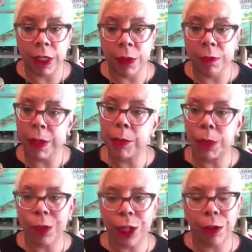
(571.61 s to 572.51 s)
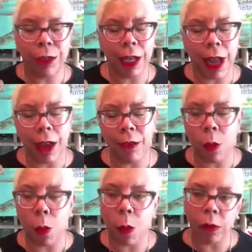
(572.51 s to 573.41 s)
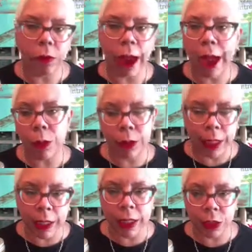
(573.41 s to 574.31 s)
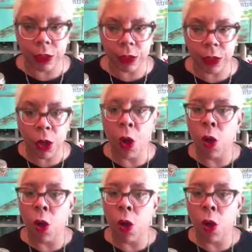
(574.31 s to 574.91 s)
So people who generally have ragweed issues